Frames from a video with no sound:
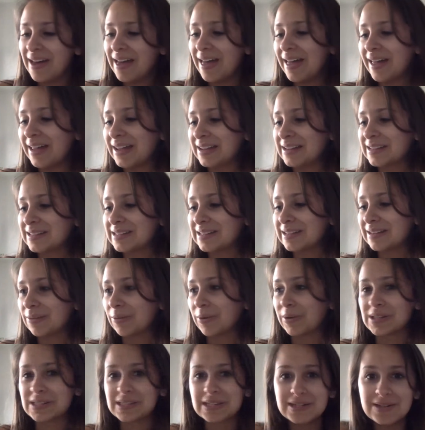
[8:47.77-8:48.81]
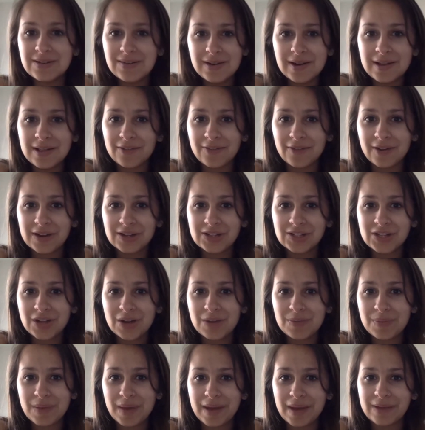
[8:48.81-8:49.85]
And what does it do to the
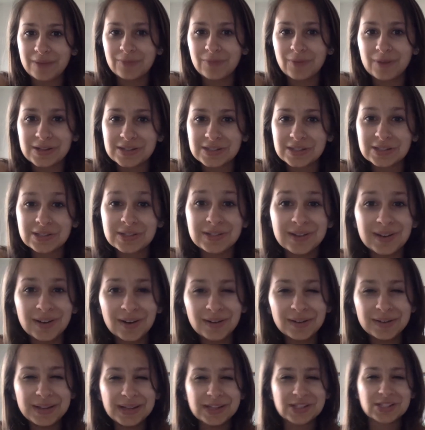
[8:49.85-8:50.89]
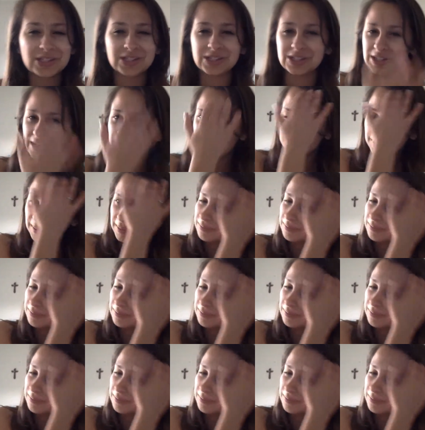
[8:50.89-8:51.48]
friendship? And what does it do to your relationship?